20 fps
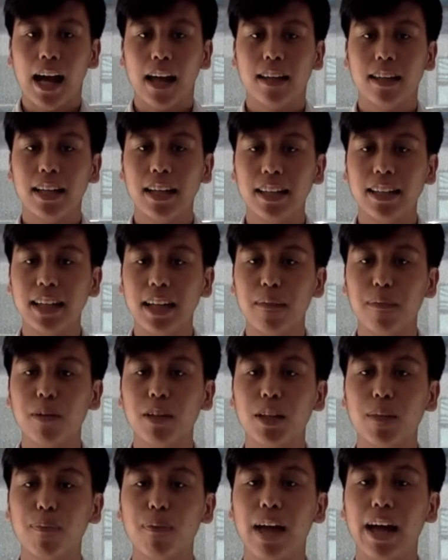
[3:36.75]
They then
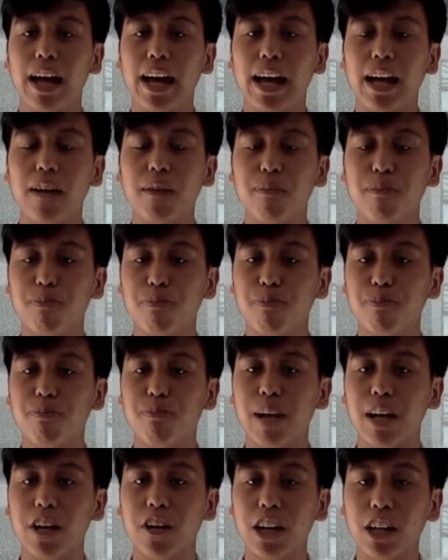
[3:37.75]
multiply and
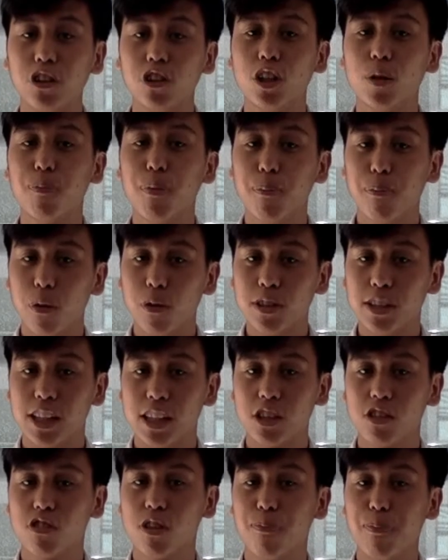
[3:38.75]
migrate to the
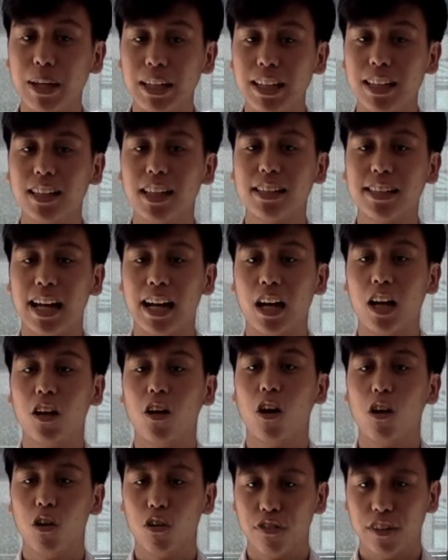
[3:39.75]
proboscis, repeating the cycle
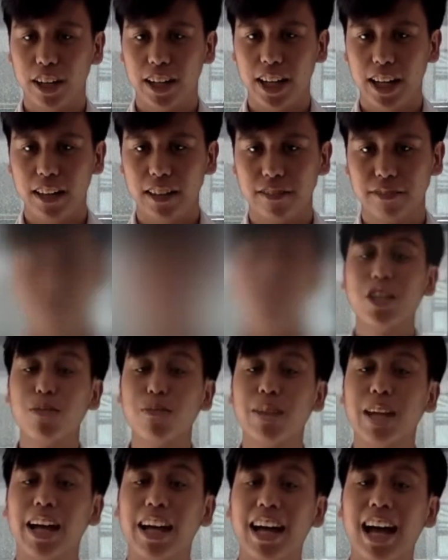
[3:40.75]
all over again.
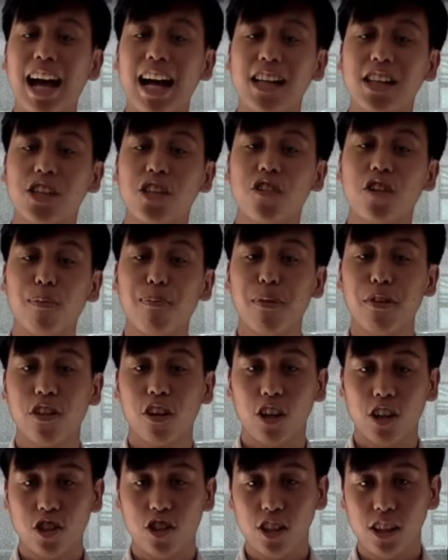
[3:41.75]
Leishmania has 3
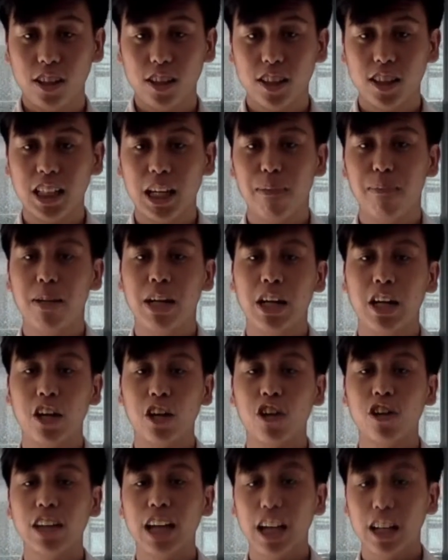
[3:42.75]
pathologies, namely
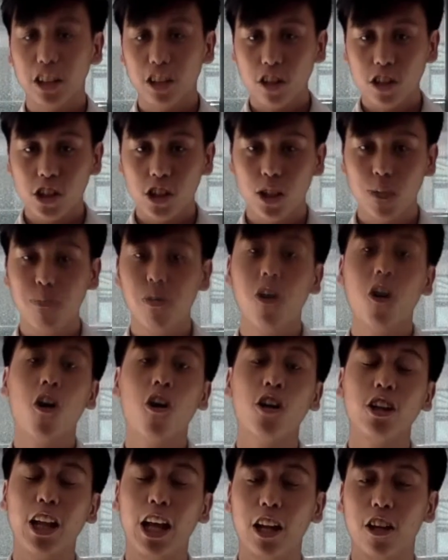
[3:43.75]
cutaneous,
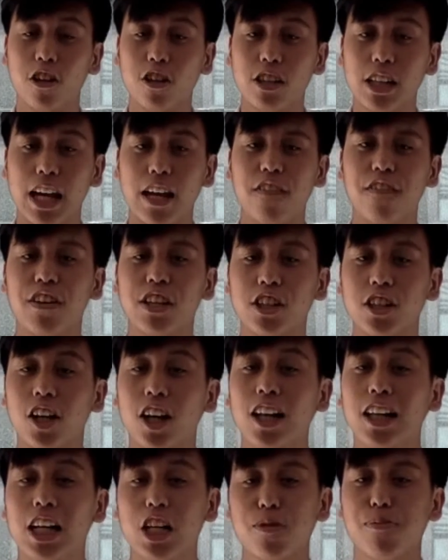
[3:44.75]
mucocutaneous, and
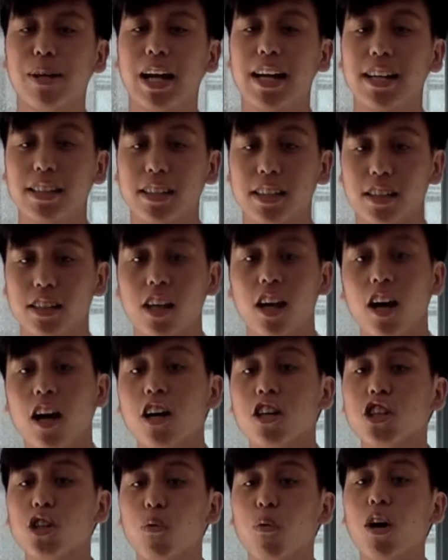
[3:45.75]
visceral leishmaniasis.
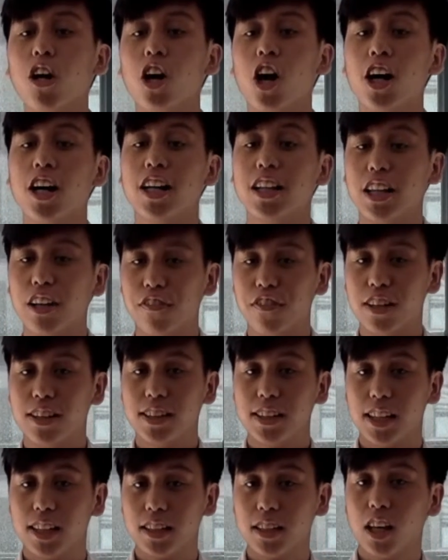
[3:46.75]
So what are the
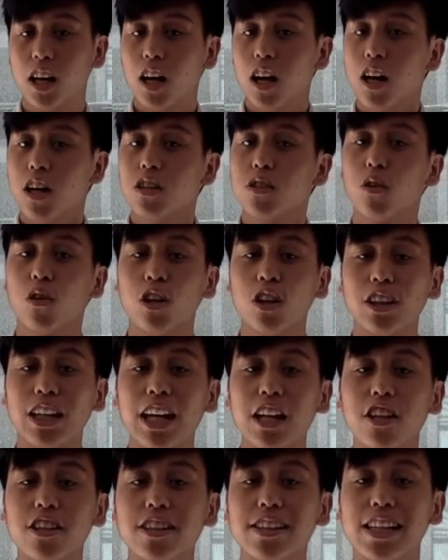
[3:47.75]
differences? So
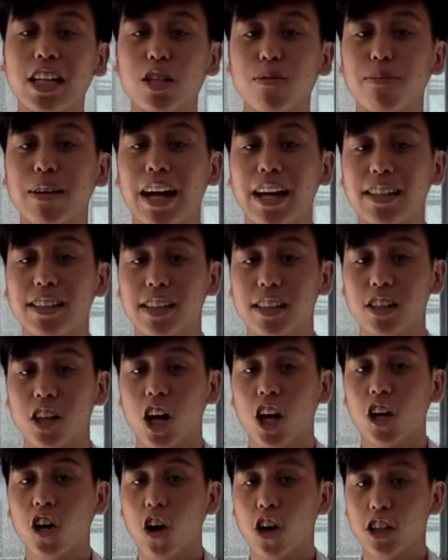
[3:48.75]
cutaneous leishmaniasis
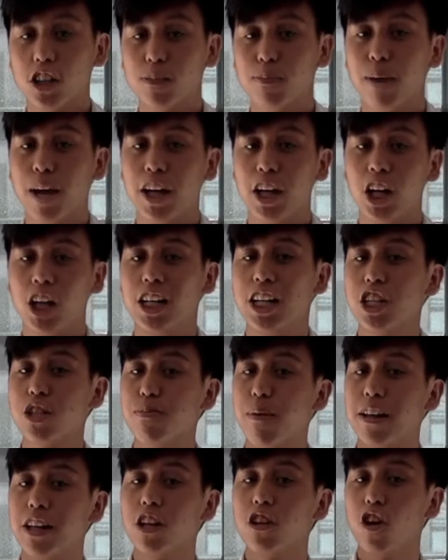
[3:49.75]
are caused by your
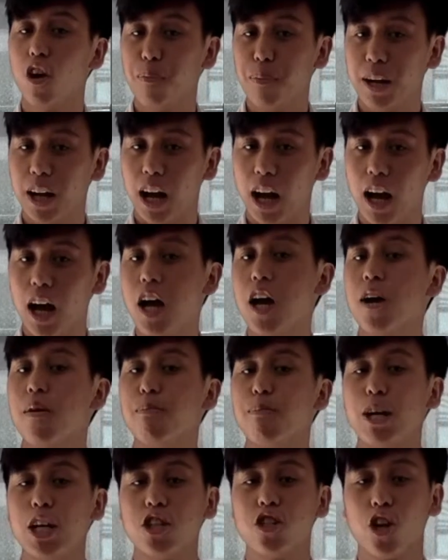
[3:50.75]
Leishmania tropica,
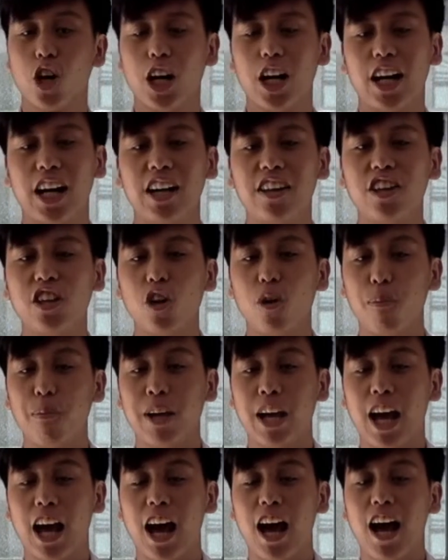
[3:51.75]
major,
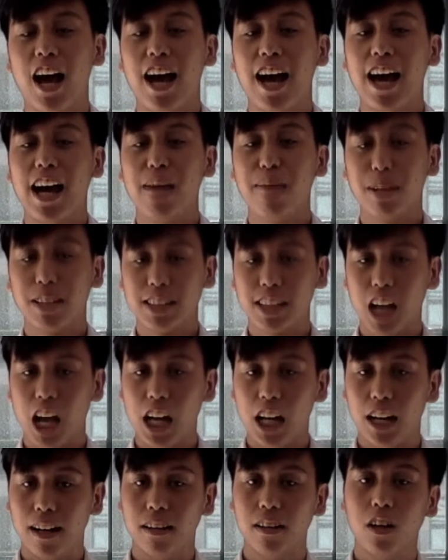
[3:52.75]
Ethiopica, and
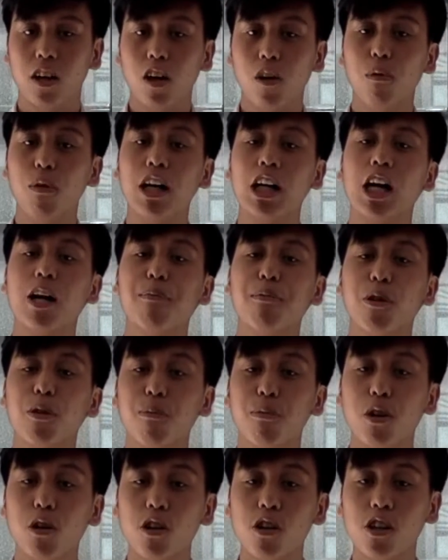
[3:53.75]
mexicana, while your
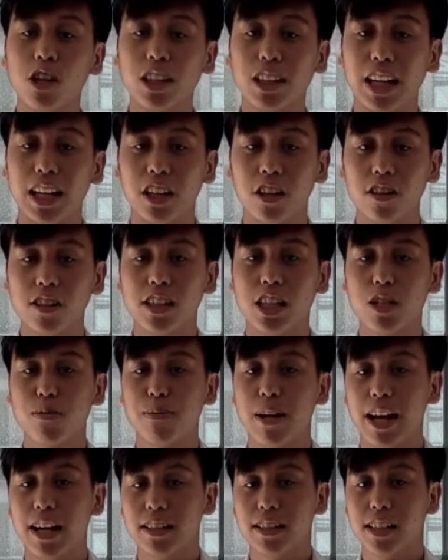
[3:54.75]
mucocutaneous
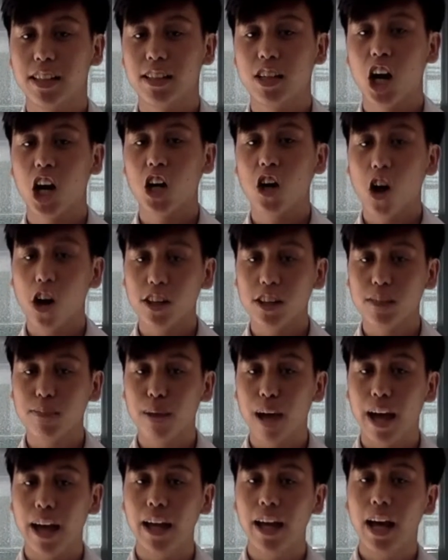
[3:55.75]
leishmaniasis are caused
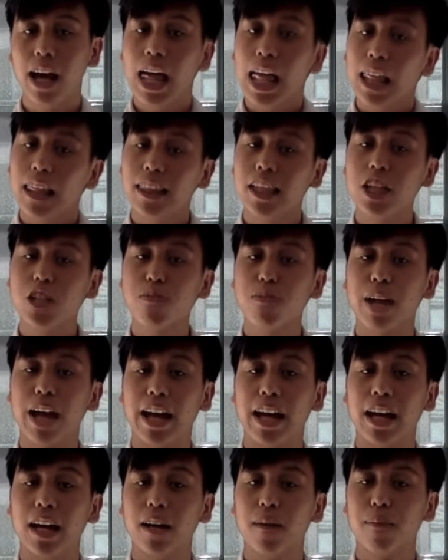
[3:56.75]
by
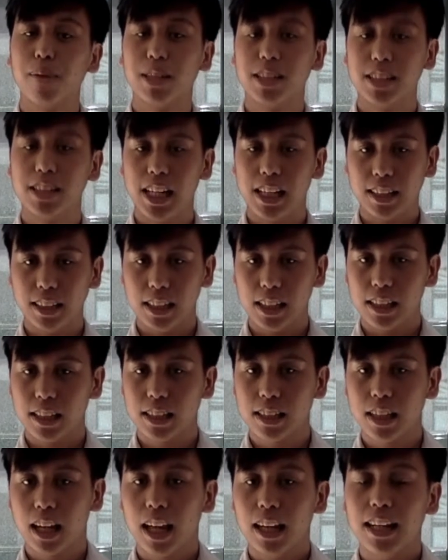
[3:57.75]
Leishmania brasiliensis.